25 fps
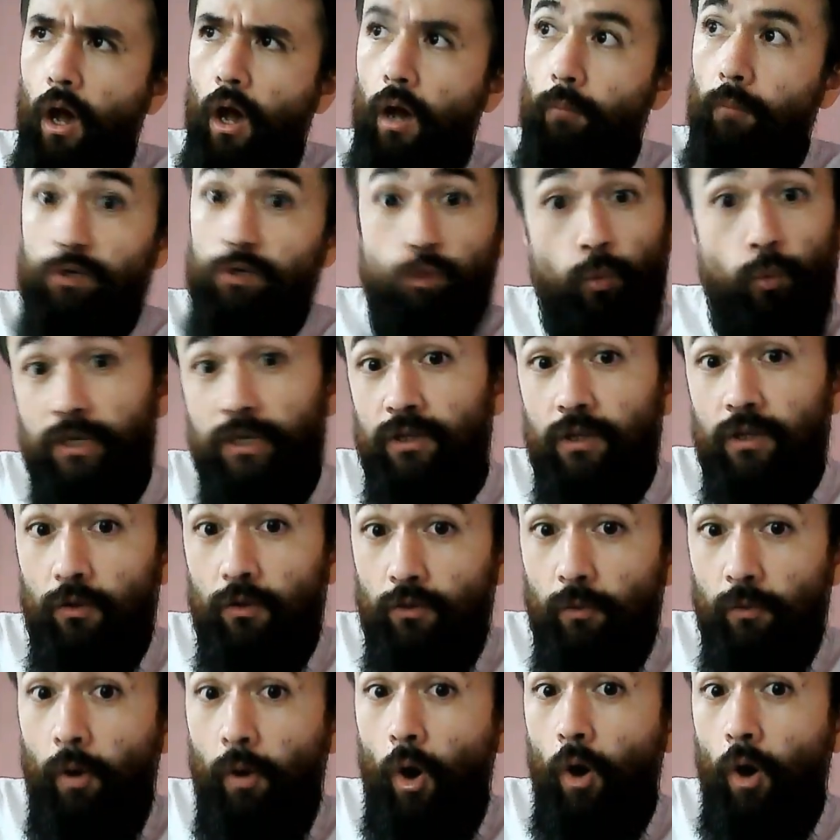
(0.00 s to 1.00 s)
between
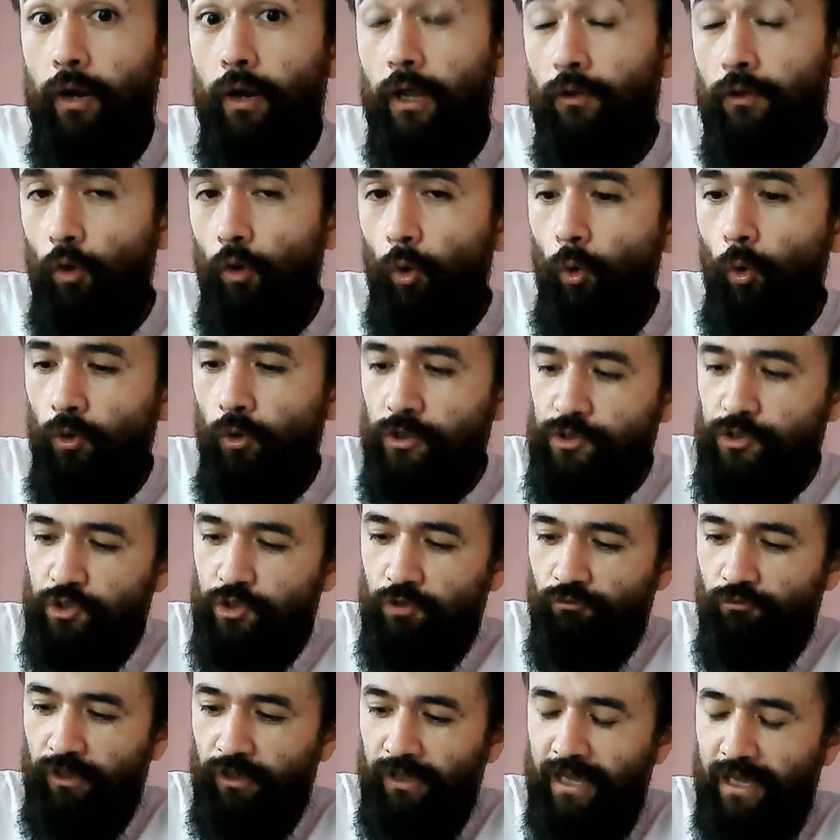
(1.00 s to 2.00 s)
the part and the whole is
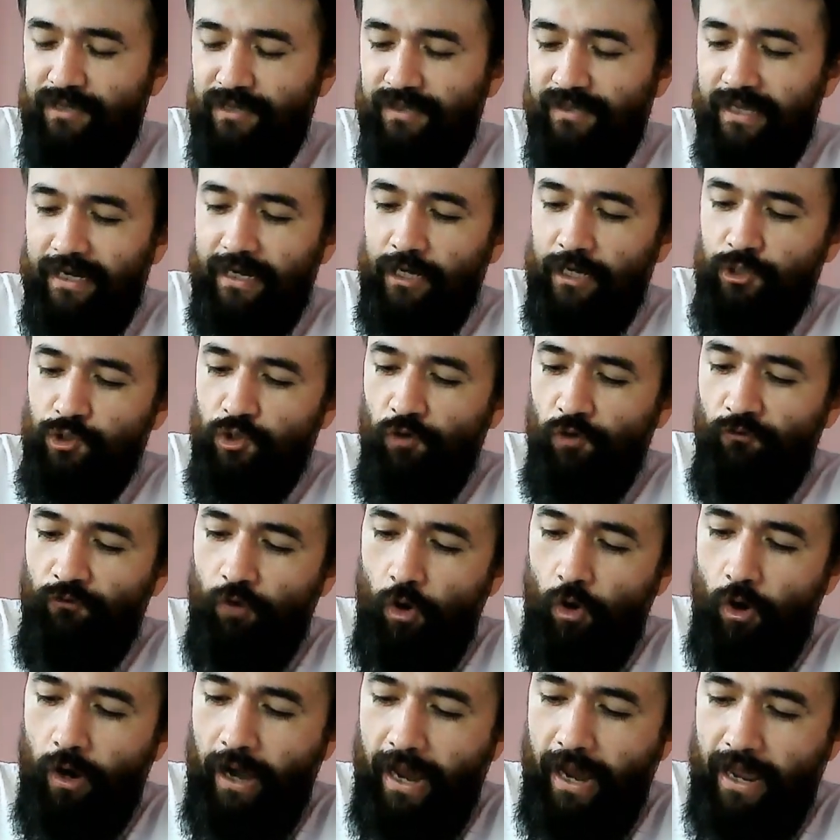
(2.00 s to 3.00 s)
to realize that
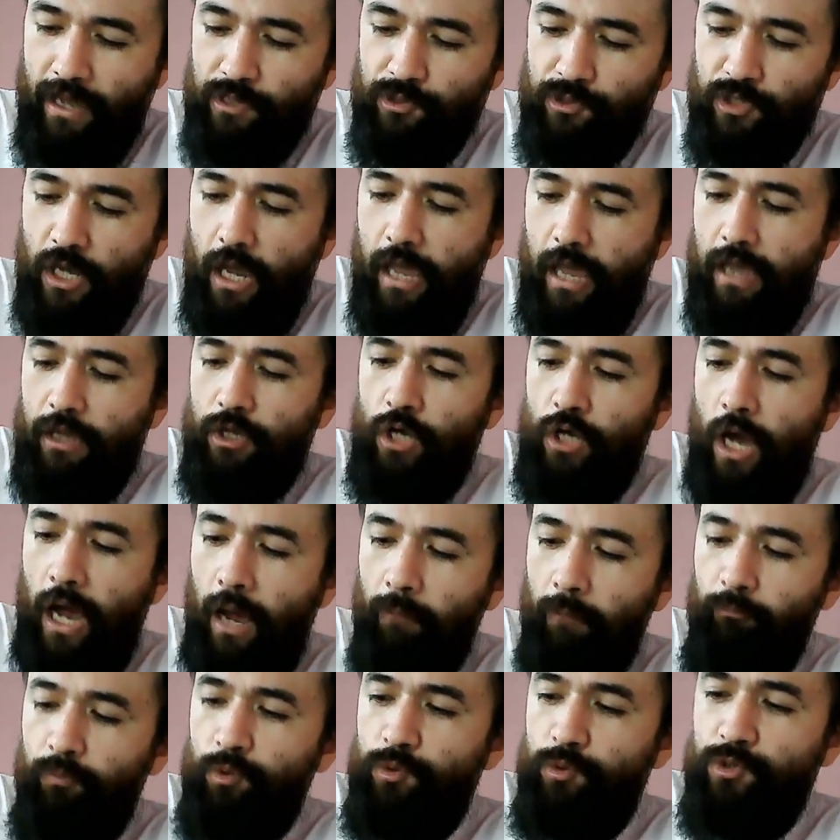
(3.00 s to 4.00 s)
insofar as
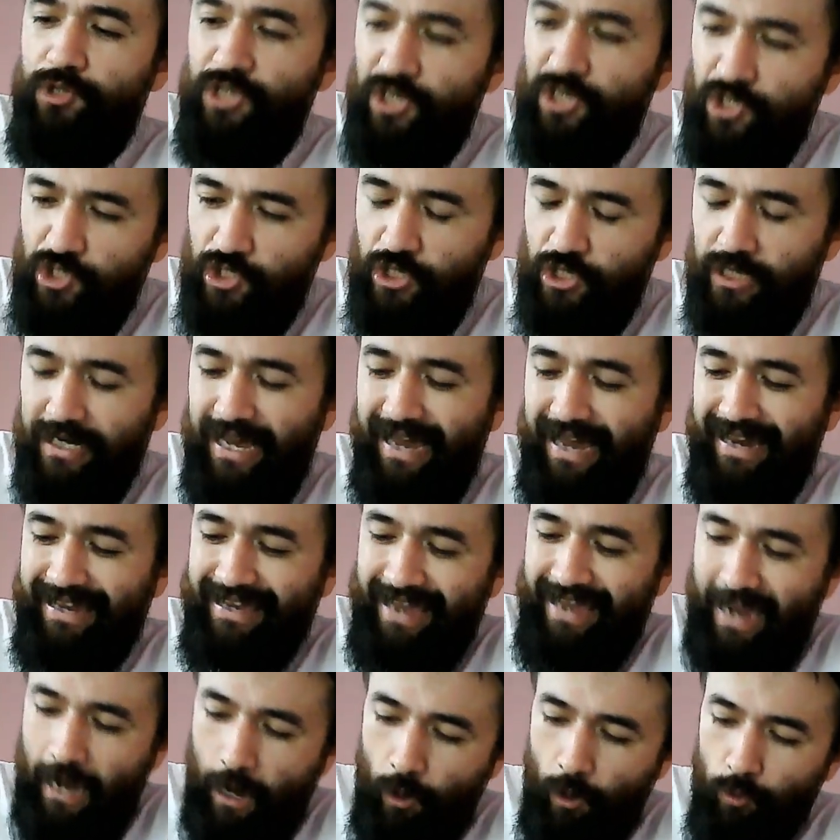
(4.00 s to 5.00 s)
composition
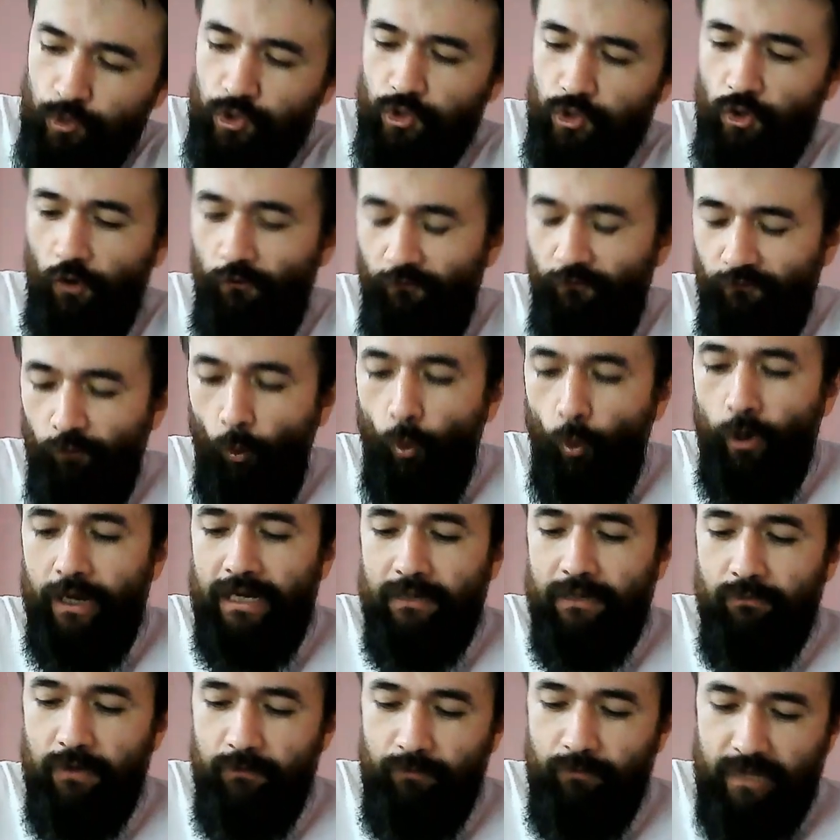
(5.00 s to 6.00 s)
accounts for
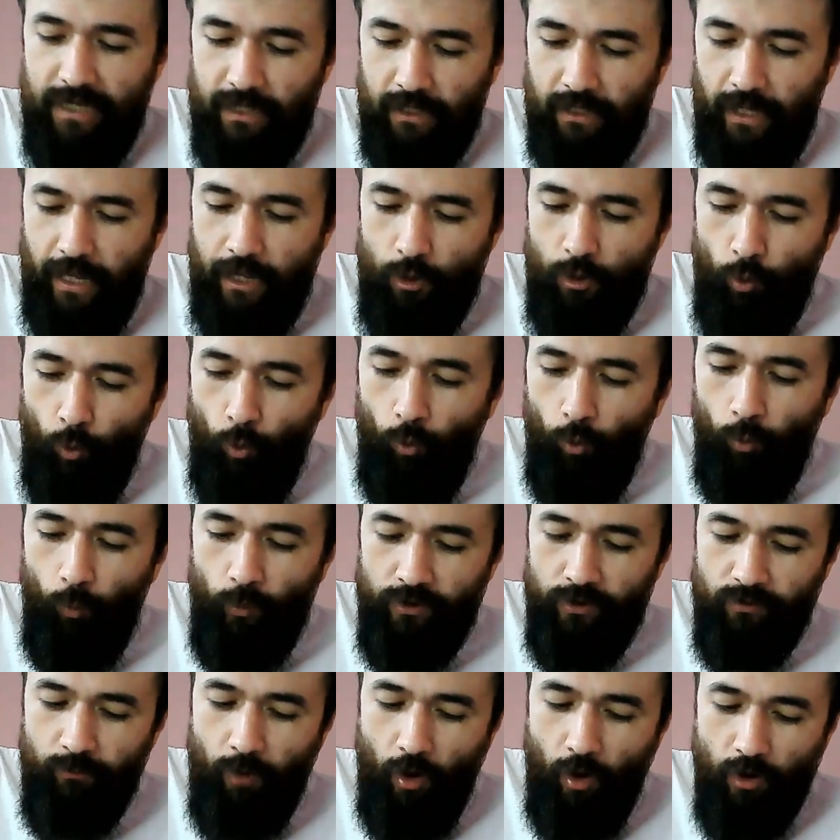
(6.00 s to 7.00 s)
it being a whole
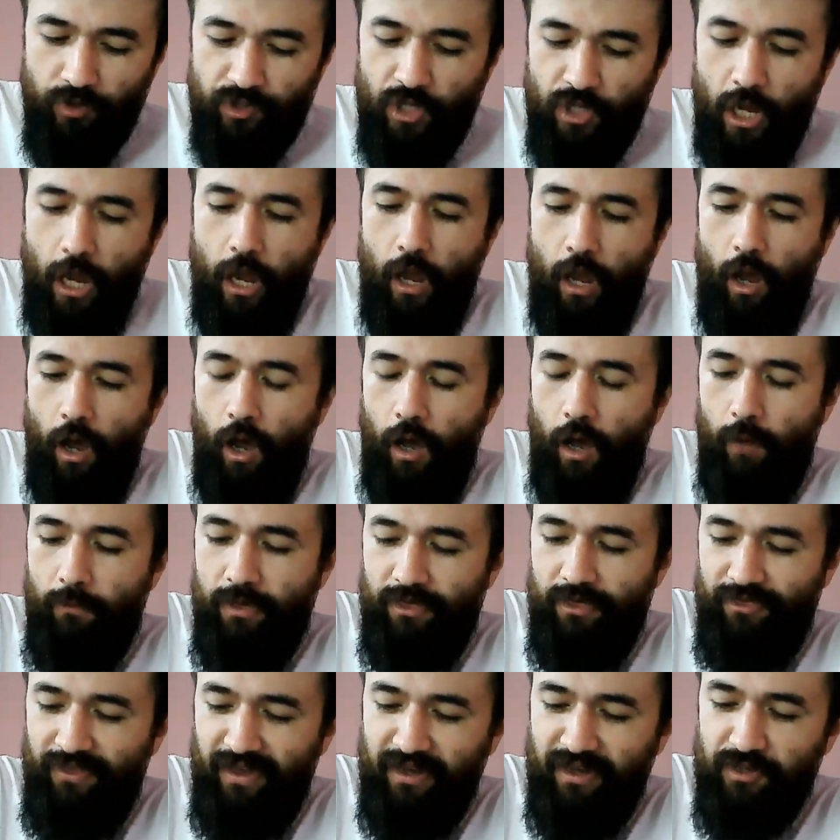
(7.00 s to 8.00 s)
with parts,
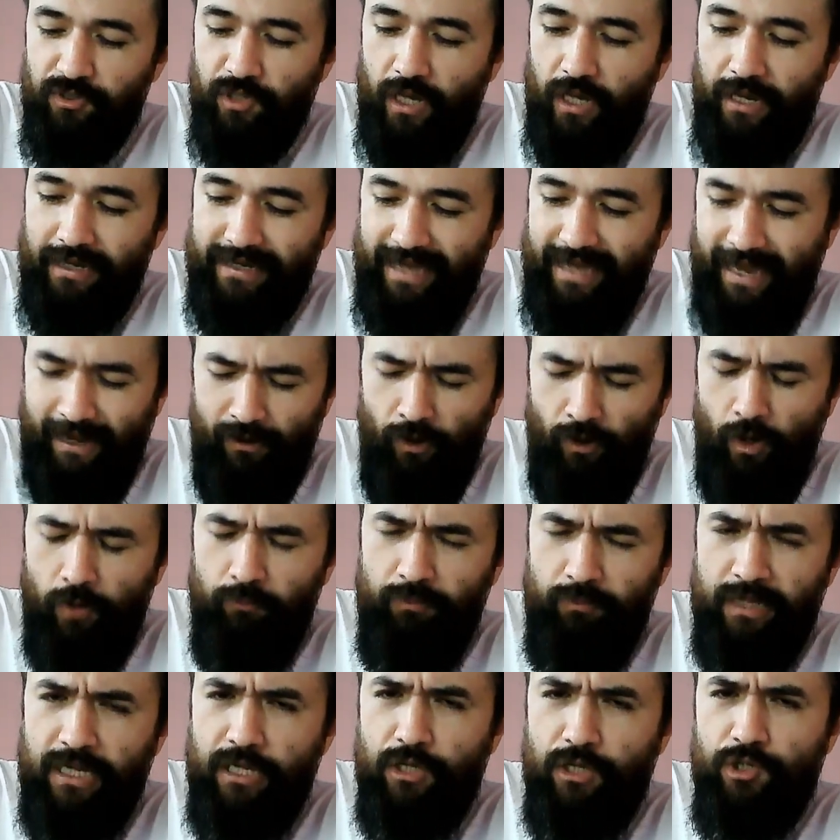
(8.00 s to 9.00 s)
things
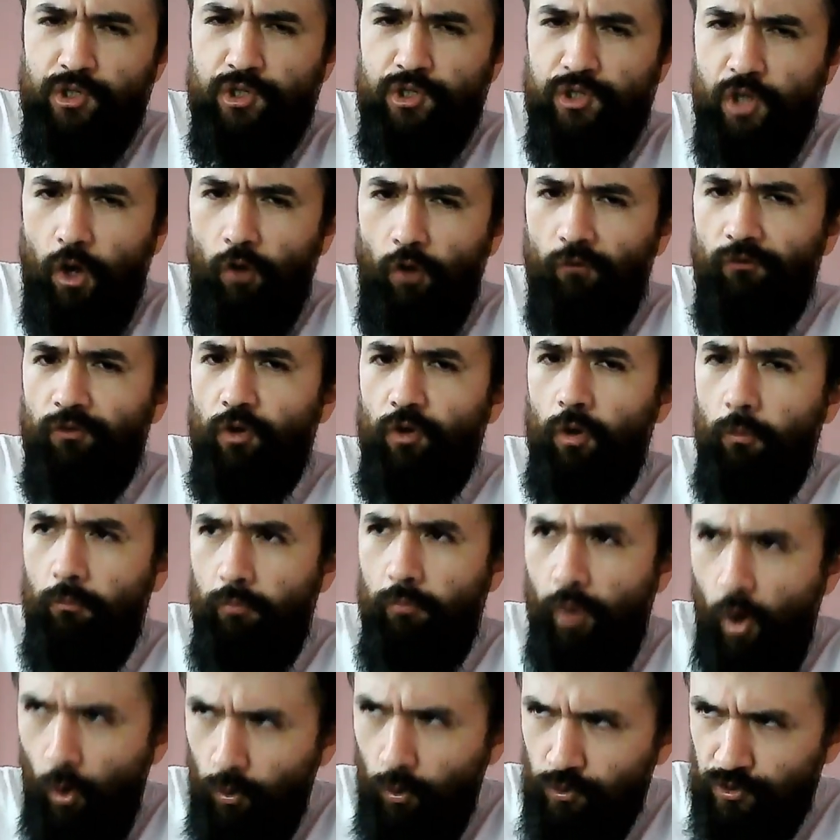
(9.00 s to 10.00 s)
cannot be
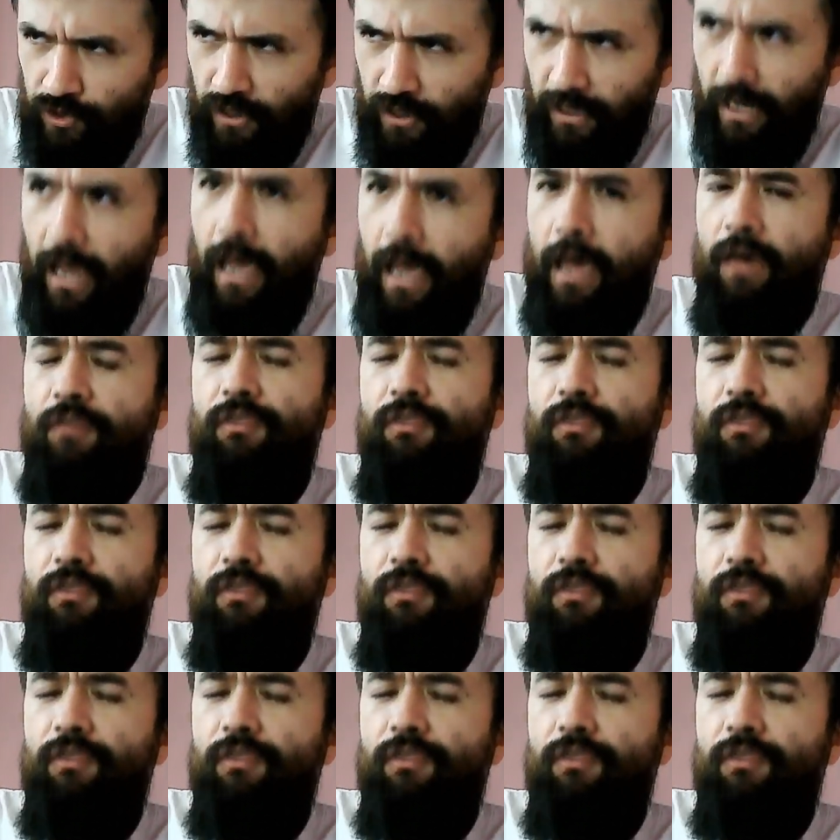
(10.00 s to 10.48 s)
self-composing.